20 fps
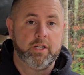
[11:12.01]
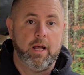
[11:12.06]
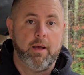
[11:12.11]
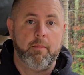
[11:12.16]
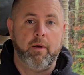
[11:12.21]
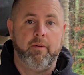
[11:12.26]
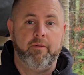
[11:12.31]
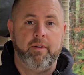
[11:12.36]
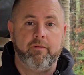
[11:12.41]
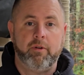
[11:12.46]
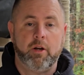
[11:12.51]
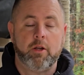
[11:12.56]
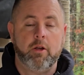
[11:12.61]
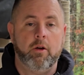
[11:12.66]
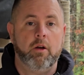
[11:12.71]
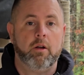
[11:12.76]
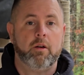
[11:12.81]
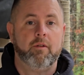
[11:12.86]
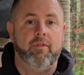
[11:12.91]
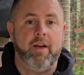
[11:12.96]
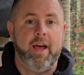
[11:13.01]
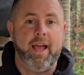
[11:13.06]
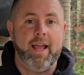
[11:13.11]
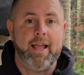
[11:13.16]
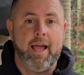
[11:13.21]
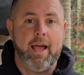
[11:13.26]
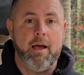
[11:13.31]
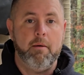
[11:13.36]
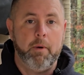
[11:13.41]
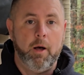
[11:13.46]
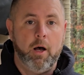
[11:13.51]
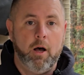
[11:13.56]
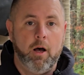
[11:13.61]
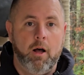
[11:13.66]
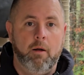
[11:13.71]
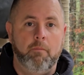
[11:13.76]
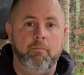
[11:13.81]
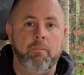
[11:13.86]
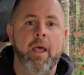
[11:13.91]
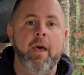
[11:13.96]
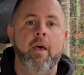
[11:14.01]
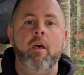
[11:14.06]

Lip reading: time I've ever cooked fat cap up